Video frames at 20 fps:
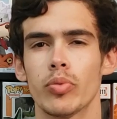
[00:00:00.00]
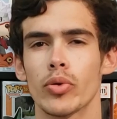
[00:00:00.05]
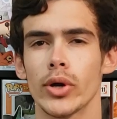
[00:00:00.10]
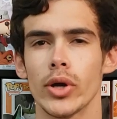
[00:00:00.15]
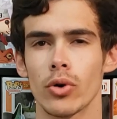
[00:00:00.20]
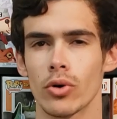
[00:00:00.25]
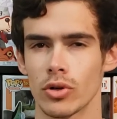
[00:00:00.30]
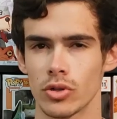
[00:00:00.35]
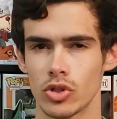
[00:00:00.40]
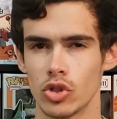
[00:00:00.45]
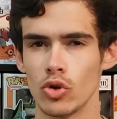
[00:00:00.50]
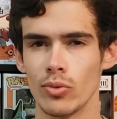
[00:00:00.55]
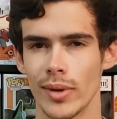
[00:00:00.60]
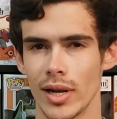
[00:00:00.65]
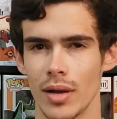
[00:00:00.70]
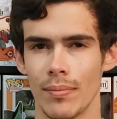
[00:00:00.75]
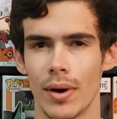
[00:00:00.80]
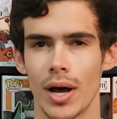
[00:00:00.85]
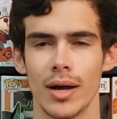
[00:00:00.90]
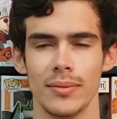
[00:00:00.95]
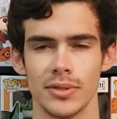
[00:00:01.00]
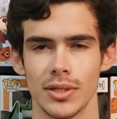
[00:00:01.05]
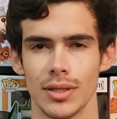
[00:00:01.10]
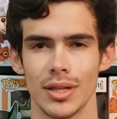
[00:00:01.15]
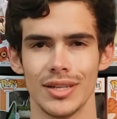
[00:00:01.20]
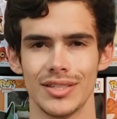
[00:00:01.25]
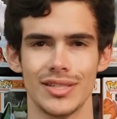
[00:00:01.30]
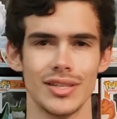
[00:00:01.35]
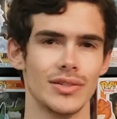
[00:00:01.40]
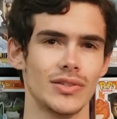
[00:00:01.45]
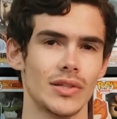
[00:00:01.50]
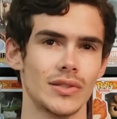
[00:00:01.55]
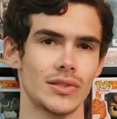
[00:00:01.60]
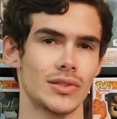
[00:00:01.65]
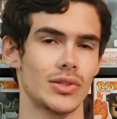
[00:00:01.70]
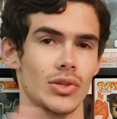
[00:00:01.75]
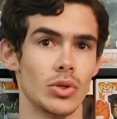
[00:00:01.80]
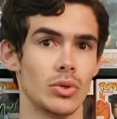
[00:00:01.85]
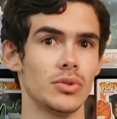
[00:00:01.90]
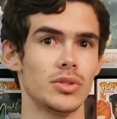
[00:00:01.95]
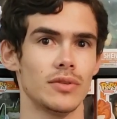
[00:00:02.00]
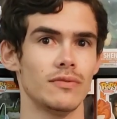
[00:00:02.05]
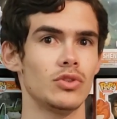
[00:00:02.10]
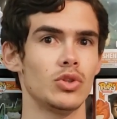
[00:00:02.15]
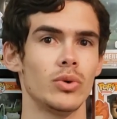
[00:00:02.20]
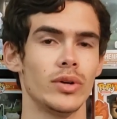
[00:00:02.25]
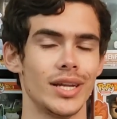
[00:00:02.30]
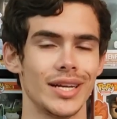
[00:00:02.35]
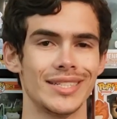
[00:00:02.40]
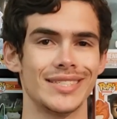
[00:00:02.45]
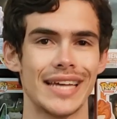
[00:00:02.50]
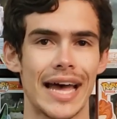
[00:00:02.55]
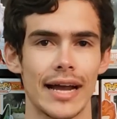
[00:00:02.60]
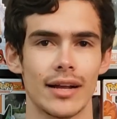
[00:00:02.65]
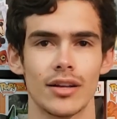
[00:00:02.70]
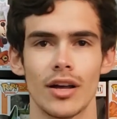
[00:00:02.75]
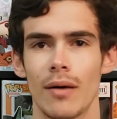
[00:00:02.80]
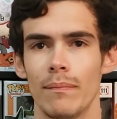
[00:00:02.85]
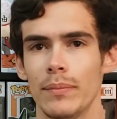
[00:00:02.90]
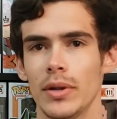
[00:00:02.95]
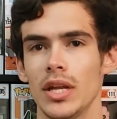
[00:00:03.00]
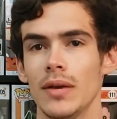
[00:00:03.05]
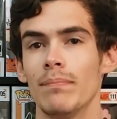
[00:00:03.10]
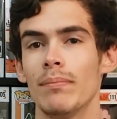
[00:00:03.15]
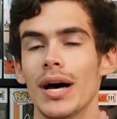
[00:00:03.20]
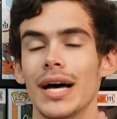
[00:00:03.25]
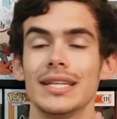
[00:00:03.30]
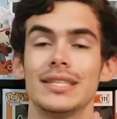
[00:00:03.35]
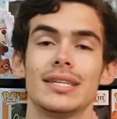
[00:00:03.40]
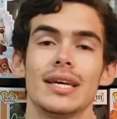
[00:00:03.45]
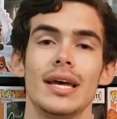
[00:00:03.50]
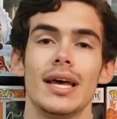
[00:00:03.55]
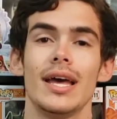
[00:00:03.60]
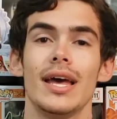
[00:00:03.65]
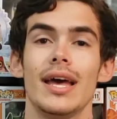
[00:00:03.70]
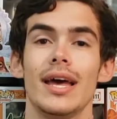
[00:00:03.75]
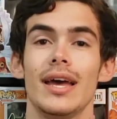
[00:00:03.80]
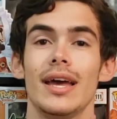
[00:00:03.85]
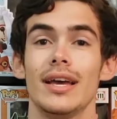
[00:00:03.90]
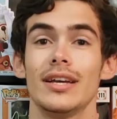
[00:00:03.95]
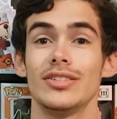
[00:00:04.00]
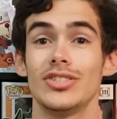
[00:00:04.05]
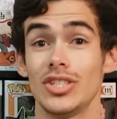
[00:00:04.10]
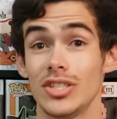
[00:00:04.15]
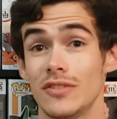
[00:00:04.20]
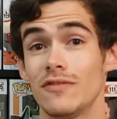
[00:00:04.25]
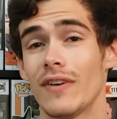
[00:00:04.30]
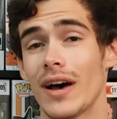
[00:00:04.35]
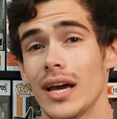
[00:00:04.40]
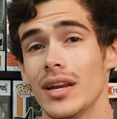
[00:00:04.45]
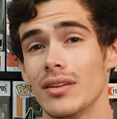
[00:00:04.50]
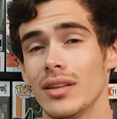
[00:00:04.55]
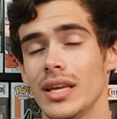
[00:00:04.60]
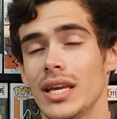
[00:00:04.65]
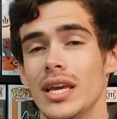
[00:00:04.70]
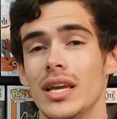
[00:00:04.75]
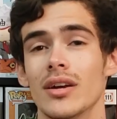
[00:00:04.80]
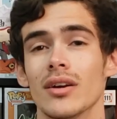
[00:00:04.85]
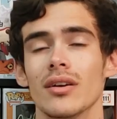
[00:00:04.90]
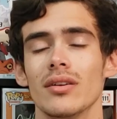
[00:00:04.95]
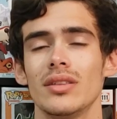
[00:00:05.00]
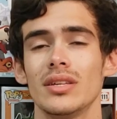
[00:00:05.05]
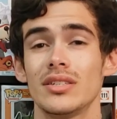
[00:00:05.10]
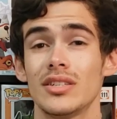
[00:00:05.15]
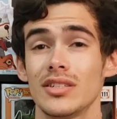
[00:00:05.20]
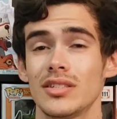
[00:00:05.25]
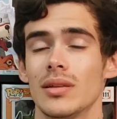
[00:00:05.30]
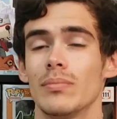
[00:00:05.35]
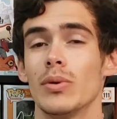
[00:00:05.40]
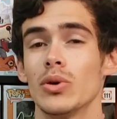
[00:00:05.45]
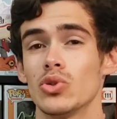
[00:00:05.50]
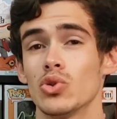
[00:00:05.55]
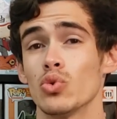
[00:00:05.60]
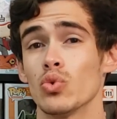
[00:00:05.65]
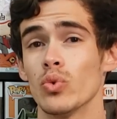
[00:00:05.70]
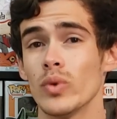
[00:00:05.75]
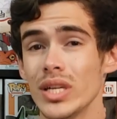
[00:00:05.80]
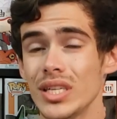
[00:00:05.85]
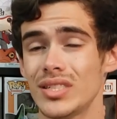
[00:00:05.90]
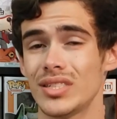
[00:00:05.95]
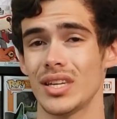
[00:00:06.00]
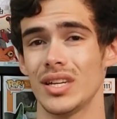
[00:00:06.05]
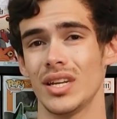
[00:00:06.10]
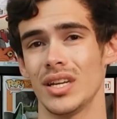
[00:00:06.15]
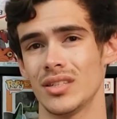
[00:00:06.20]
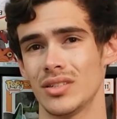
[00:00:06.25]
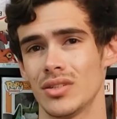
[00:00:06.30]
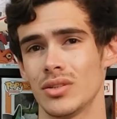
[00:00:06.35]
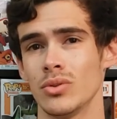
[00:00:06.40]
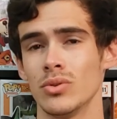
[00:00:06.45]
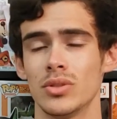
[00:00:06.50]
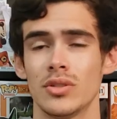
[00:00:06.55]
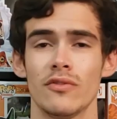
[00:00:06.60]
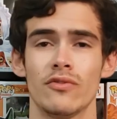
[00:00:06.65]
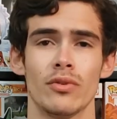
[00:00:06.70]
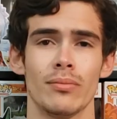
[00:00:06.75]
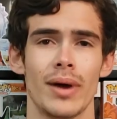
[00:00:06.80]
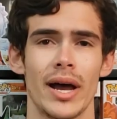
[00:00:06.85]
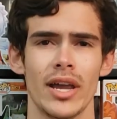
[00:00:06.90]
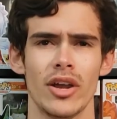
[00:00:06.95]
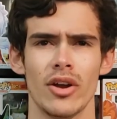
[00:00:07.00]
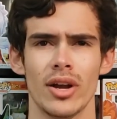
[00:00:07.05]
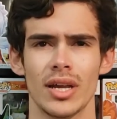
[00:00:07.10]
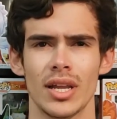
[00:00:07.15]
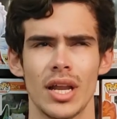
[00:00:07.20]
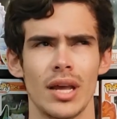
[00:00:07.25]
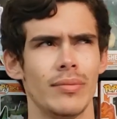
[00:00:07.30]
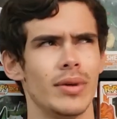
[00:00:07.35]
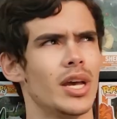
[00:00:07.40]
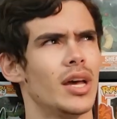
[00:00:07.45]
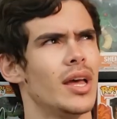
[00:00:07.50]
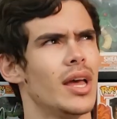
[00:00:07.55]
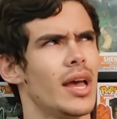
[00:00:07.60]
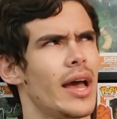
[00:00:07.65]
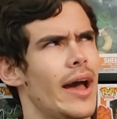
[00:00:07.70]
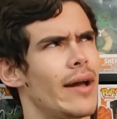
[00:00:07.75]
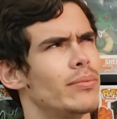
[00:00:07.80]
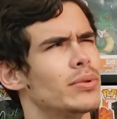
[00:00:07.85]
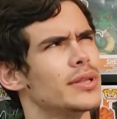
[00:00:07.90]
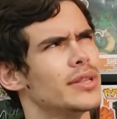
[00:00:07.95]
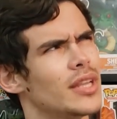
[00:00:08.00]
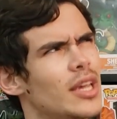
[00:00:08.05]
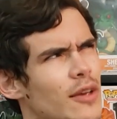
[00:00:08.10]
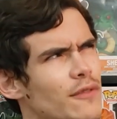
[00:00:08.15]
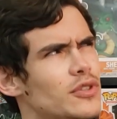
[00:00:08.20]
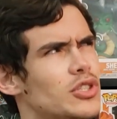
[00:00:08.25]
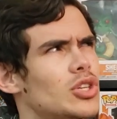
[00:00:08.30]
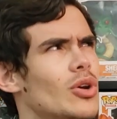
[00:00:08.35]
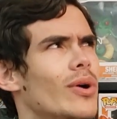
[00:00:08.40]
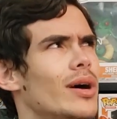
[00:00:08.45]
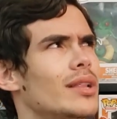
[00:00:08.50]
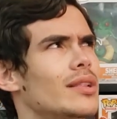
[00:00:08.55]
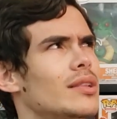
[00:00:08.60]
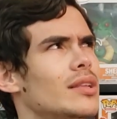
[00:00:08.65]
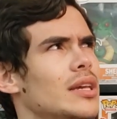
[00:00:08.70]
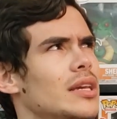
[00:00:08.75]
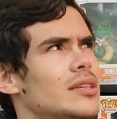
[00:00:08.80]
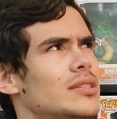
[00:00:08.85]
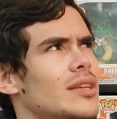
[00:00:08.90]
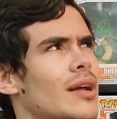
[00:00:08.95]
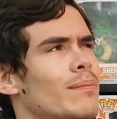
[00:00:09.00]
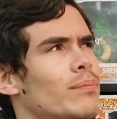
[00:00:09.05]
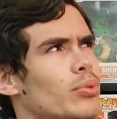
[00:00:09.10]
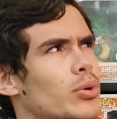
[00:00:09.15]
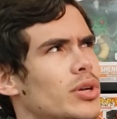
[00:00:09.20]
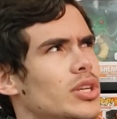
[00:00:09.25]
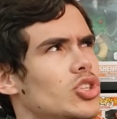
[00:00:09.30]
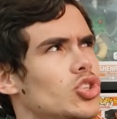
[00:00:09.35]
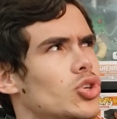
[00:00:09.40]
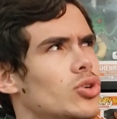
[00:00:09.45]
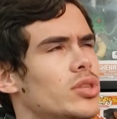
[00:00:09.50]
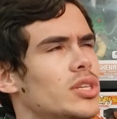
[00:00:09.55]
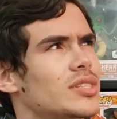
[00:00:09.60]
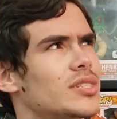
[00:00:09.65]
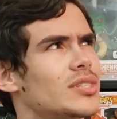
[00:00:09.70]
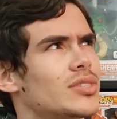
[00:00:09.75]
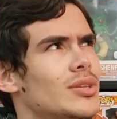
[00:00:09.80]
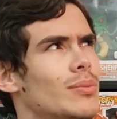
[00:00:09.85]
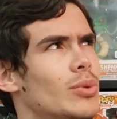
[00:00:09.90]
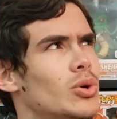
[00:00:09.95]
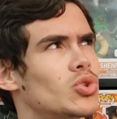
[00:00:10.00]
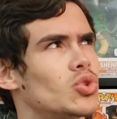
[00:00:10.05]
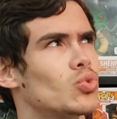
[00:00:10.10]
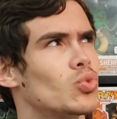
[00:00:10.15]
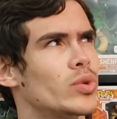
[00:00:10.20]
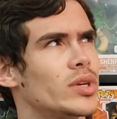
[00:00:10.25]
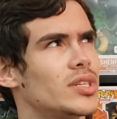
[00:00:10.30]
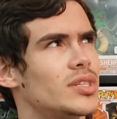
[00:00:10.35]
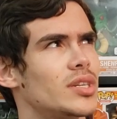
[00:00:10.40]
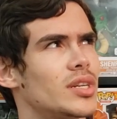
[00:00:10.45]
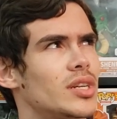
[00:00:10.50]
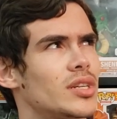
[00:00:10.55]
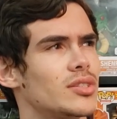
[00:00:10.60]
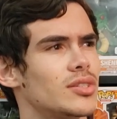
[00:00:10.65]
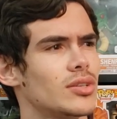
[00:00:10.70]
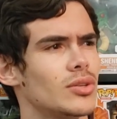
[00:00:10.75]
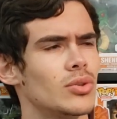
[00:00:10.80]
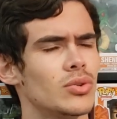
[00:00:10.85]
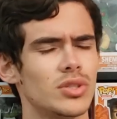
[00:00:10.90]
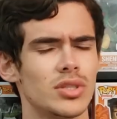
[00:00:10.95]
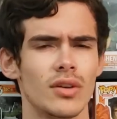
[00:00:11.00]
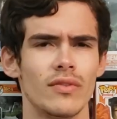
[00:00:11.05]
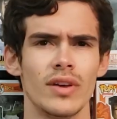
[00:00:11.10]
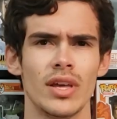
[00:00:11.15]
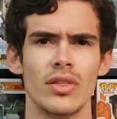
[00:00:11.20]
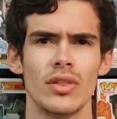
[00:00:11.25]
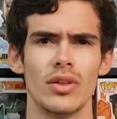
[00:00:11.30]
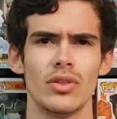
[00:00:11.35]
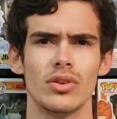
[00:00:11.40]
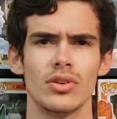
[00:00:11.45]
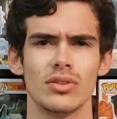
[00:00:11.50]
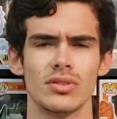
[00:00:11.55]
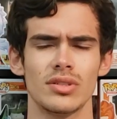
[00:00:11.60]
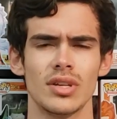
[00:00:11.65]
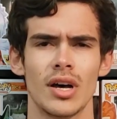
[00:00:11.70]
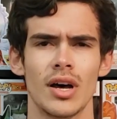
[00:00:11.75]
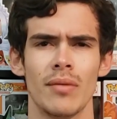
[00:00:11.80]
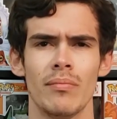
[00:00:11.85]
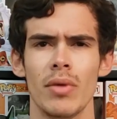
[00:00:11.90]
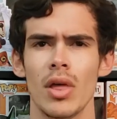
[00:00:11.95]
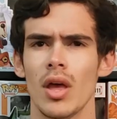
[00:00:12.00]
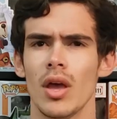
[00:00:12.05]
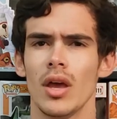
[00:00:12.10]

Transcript: pre-order too many pops unless it's exclusive to an exact company, but she's finally here. This is the most recent exclusive for My Hero Academia. I believe so, at least. I'm pretty sure this is the most recent exclusive, and then there's, um,